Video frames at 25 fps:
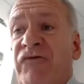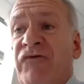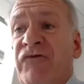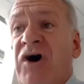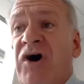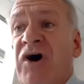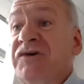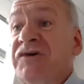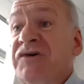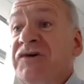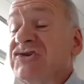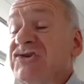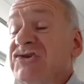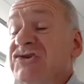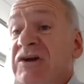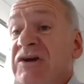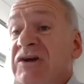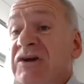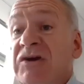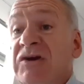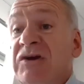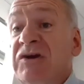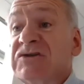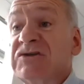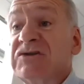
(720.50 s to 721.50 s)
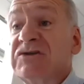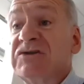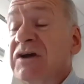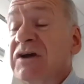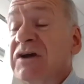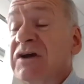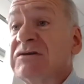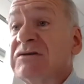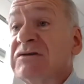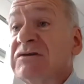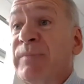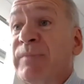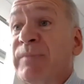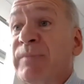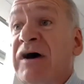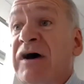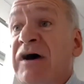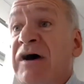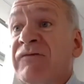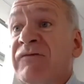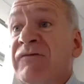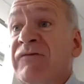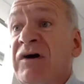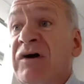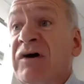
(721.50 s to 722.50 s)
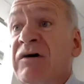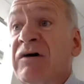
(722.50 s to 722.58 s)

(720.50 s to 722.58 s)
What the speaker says: part of our work. Yes.